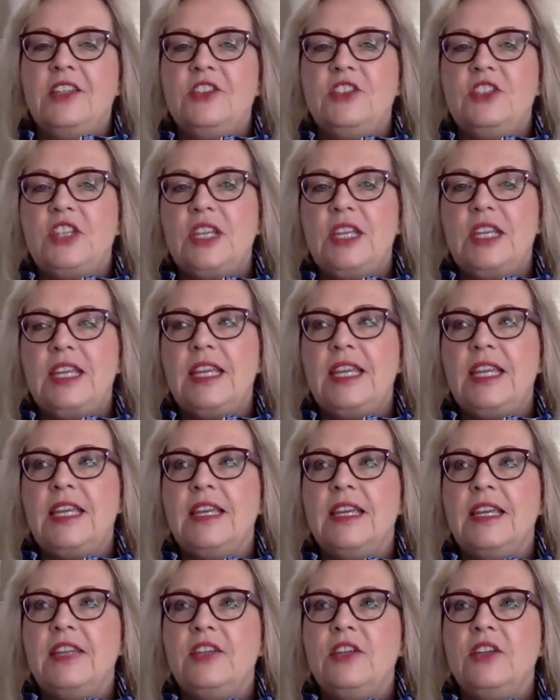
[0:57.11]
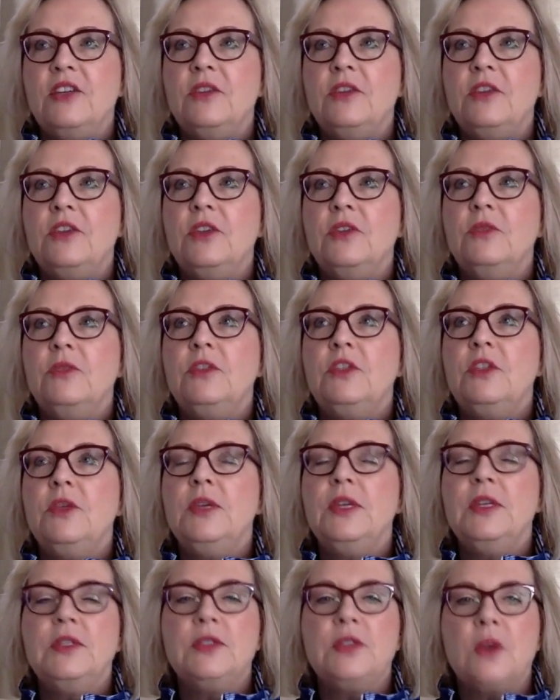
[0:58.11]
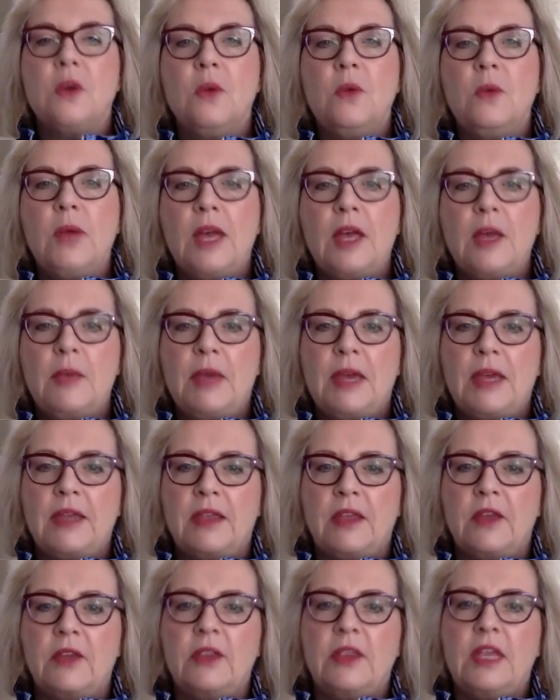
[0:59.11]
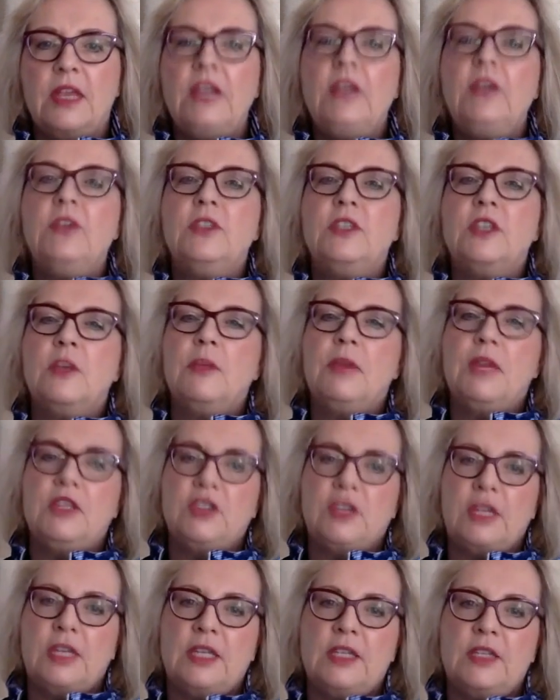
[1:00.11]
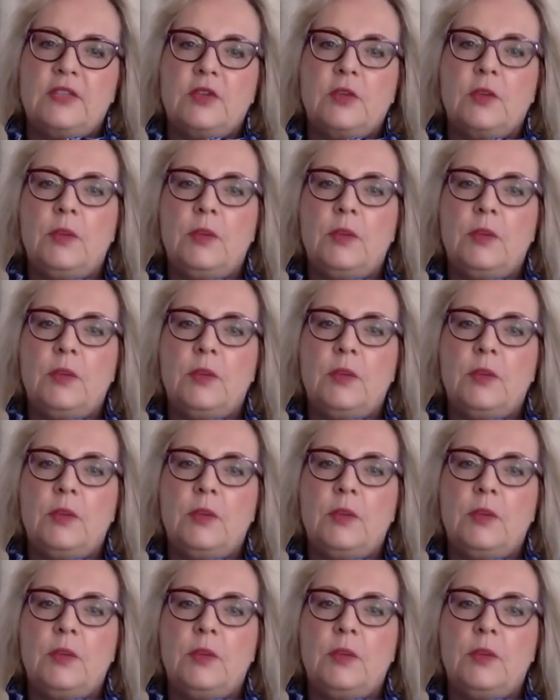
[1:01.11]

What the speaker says: "Gee, you're doing so well back there. Thank you so much, kids, for